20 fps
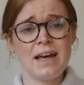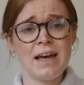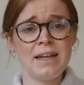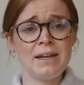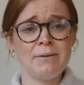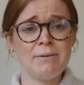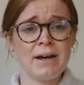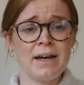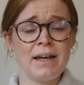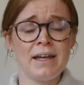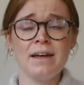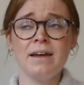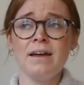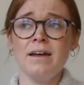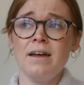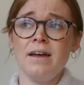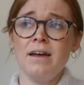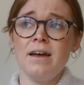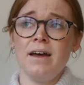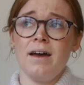anyway,
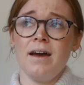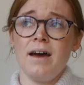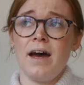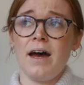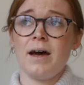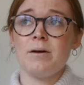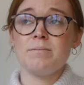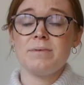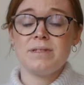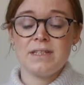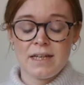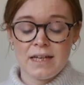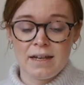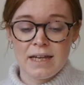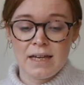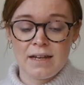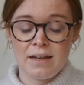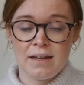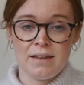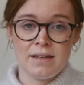and
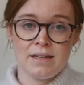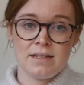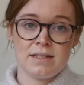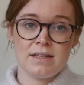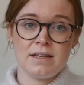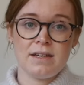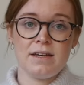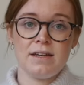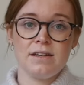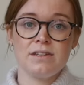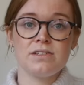particularly this year.